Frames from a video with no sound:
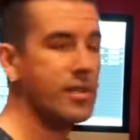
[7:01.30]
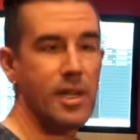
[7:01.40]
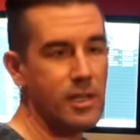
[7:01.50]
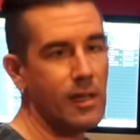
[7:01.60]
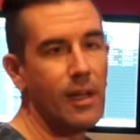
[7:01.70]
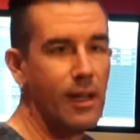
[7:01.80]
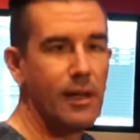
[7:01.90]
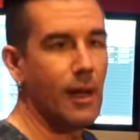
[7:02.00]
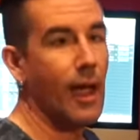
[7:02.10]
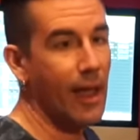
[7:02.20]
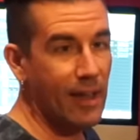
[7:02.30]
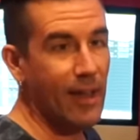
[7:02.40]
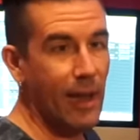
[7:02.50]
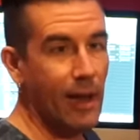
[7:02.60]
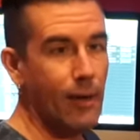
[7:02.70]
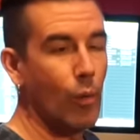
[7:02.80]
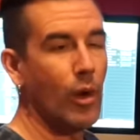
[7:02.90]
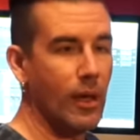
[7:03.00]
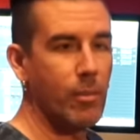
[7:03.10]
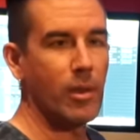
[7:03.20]
is actually adding gain
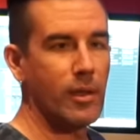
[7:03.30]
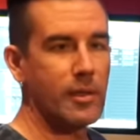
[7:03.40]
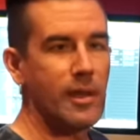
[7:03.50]
while keeping things